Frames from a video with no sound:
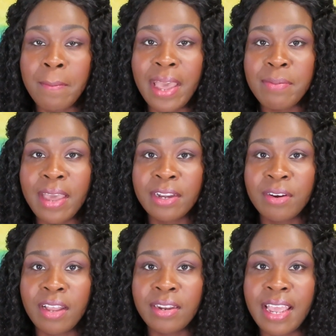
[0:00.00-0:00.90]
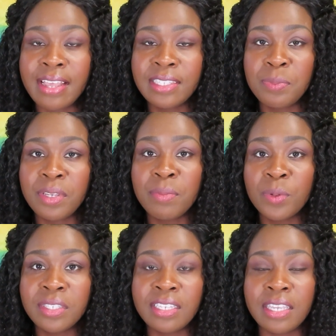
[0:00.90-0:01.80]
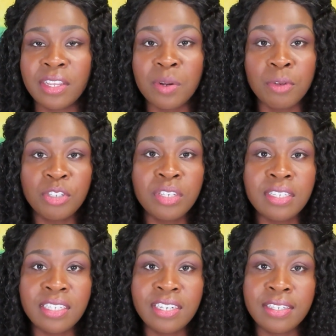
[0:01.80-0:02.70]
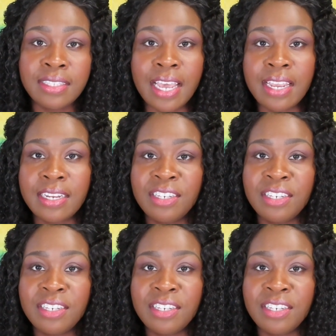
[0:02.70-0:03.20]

my background has been mostly in the commercial interior design